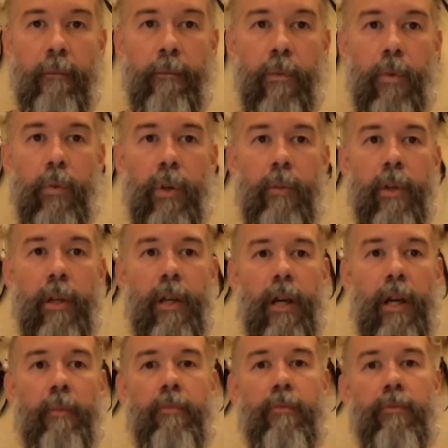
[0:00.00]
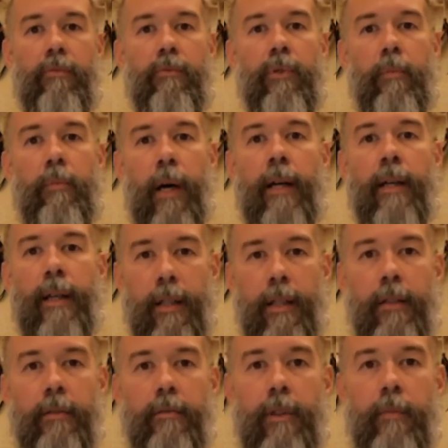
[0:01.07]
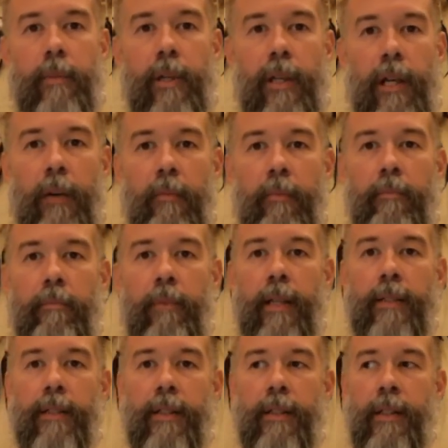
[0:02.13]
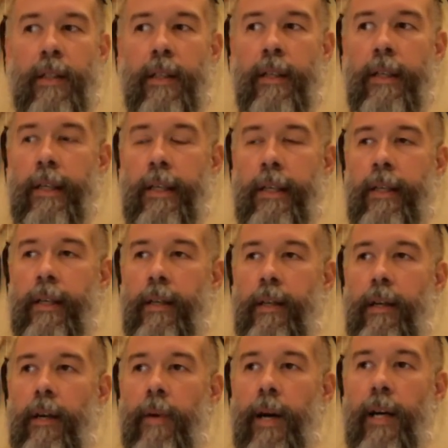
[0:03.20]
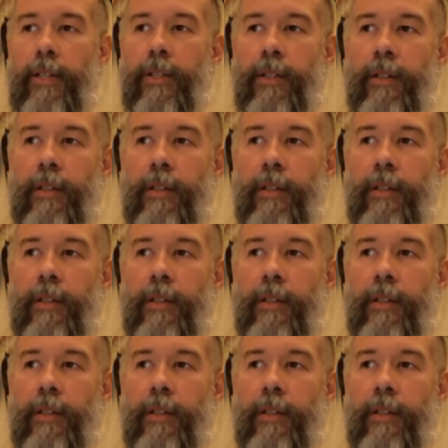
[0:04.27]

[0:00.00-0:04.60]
We become robotic. We become basically, imagine